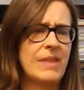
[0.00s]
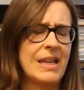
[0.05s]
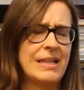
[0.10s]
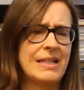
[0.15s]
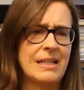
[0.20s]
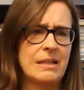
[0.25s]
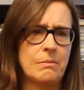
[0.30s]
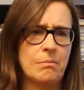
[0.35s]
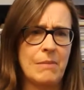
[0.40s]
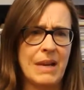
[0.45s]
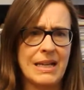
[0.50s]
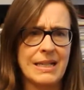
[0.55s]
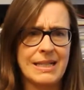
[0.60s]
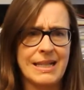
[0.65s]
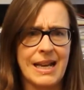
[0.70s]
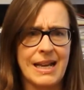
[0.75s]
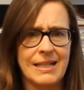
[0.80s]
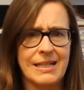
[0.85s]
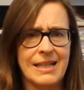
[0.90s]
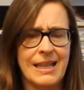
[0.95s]
didn't make
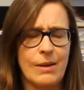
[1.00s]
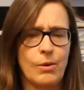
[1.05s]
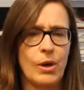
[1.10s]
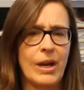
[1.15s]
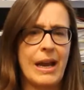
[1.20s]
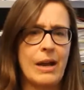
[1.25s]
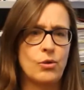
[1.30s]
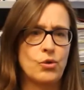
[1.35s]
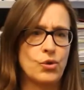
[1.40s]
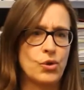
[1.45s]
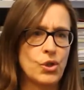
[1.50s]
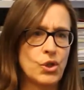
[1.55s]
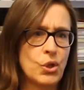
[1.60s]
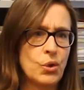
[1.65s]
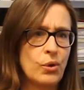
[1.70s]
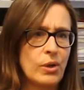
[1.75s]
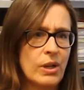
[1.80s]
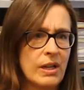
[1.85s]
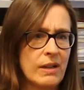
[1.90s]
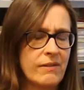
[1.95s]
sense, they were
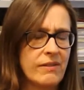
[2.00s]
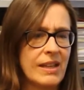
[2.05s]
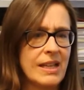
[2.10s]
counterintuitive,